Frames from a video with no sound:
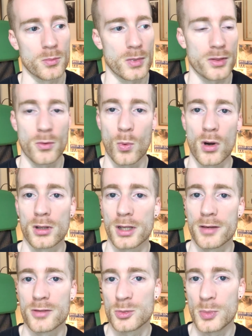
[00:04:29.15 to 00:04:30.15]
the
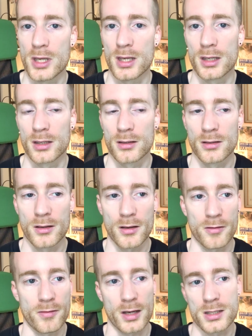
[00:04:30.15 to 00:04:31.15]
wildlife is being
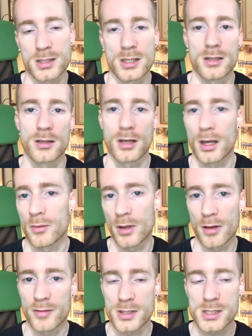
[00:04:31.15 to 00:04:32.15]
affected and how that
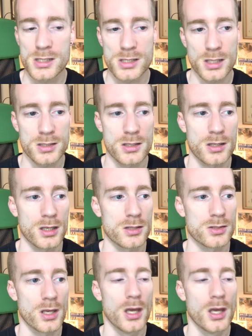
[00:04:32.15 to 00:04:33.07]
affects insects and things.